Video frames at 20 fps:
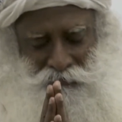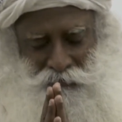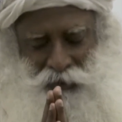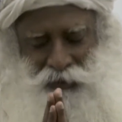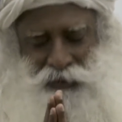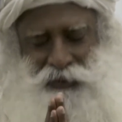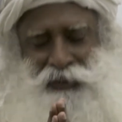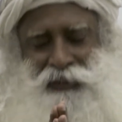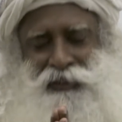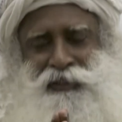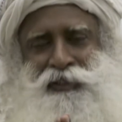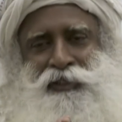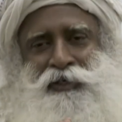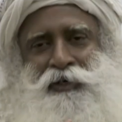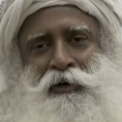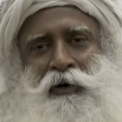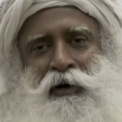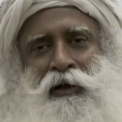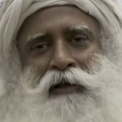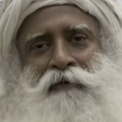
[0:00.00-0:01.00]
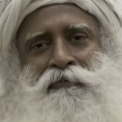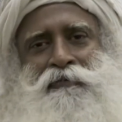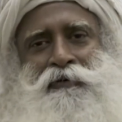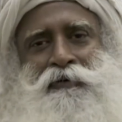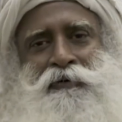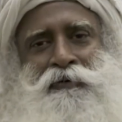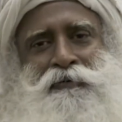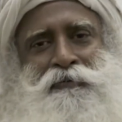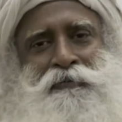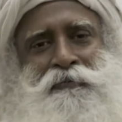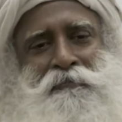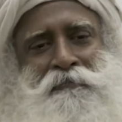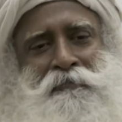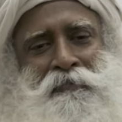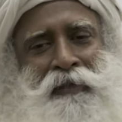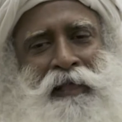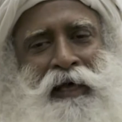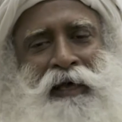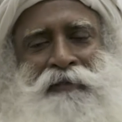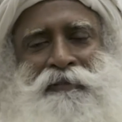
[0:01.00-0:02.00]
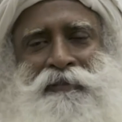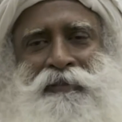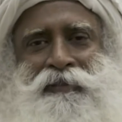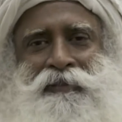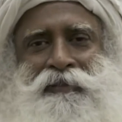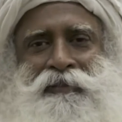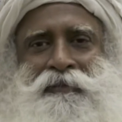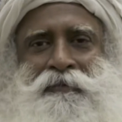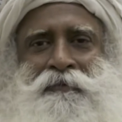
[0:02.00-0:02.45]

beseech all of you, that